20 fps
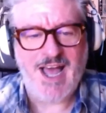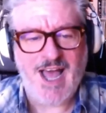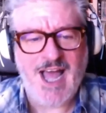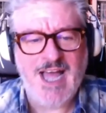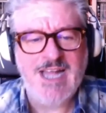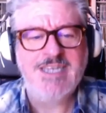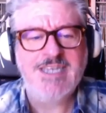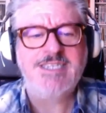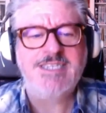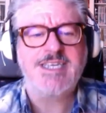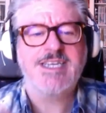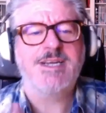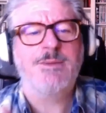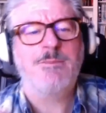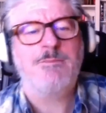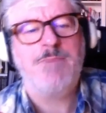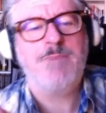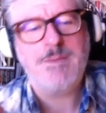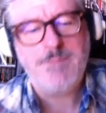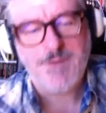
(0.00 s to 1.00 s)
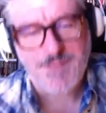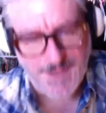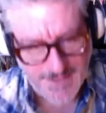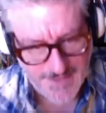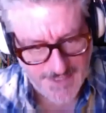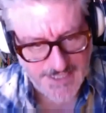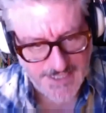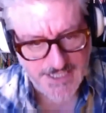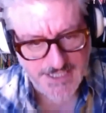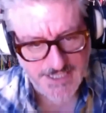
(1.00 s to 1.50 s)
and people think
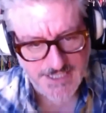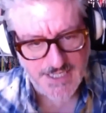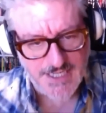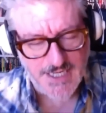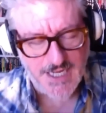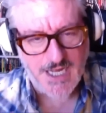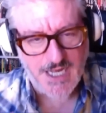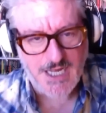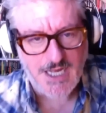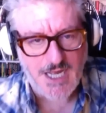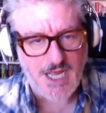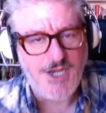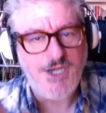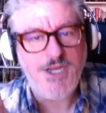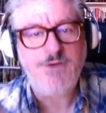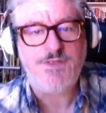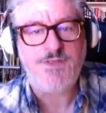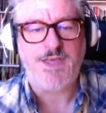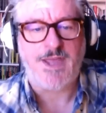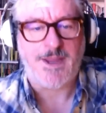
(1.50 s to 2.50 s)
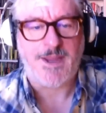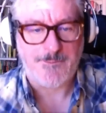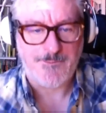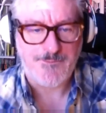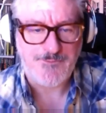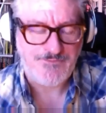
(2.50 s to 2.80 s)
this is a new thing.